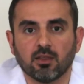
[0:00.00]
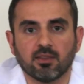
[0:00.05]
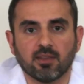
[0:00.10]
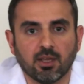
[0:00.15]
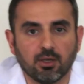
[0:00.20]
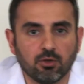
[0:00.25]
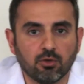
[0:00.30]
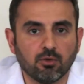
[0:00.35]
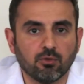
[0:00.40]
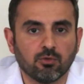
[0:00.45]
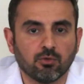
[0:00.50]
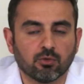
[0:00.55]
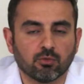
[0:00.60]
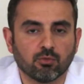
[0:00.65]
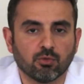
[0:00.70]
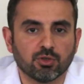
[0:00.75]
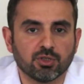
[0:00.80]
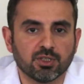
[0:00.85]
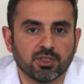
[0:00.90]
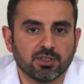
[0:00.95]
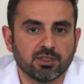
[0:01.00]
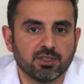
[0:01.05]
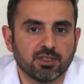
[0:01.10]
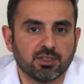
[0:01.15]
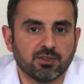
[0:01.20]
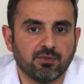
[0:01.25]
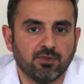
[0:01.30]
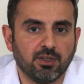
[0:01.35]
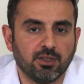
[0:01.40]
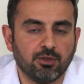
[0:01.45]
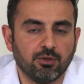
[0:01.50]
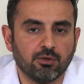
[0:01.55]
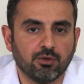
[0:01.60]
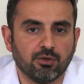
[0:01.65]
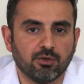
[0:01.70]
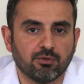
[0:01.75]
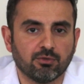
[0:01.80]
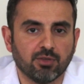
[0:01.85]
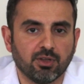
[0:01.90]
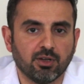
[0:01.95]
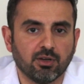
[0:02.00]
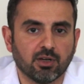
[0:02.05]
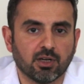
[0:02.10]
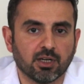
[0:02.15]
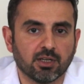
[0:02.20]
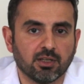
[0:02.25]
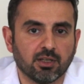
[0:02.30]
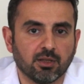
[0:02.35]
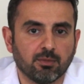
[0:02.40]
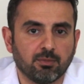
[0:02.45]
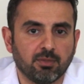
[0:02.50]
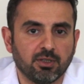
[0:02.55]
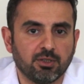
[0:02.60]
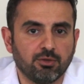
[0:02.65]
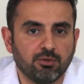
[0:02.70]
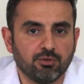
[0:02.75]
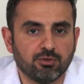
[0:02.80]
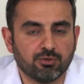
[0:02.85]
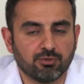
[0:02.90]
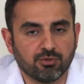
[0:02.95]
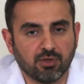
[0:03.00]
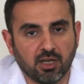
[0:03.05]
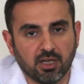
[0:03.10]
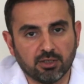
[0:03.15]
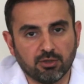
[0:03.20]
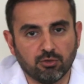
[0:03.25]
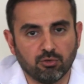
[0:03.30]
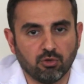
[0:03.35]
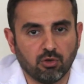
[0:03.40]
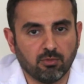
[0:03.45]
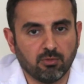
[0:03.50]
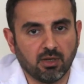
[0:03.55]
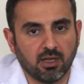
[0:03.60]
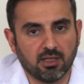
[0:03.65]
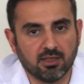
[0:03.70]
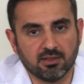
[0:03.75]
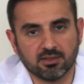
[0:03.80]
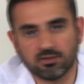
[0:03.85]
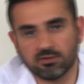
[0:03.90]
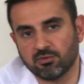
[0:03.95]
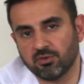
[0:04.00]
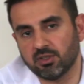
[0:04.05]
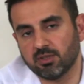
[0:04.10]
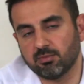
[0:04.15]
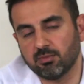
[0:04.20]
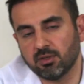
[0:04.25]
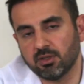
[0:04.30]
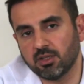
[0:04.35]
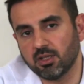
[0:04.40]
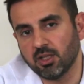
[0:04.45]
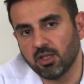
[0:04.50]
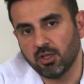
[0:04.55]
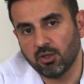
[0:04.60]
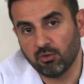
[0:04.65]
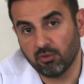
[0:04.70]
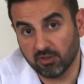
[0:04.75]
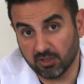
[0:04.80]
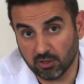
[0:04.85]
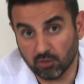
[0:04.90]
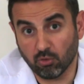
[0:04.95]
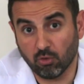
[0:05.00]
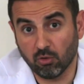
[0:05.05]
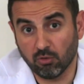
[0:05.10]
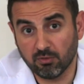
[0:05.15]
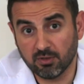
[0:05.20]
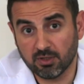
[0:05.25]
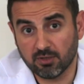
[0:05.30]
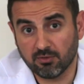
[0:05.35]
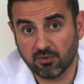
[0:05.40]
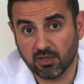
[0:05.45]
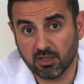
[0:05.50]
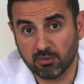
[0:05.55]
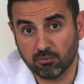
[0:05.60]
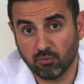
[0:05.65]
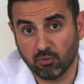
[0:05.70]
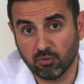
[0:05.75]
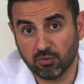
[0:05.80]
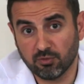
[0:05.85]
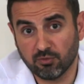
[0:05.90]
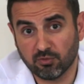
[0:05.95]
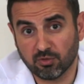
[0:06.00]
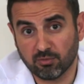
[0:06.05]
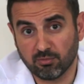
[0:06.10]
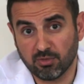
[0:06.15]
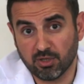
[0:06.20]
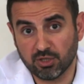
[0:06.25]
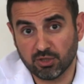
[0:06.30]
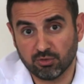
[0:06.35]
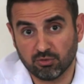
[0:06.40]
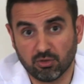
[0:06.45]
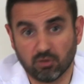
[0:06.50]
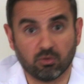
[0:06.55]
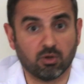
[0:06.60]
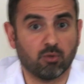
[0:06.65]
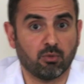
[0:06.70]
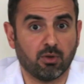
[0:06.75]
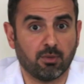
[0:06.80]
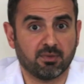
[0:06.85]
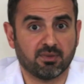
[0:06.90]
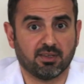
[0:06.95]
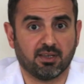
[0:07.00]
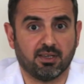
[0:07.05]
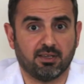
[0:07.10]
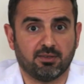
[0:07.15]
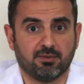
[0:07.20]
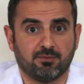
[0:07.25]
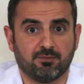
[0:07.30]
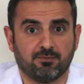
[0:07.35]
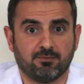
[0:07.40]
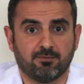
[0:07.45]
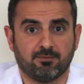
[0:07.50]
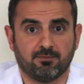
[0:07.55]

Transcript: Thank you for watching this video regarding pituitary adenoma and its treatment. You can always find more information on our website.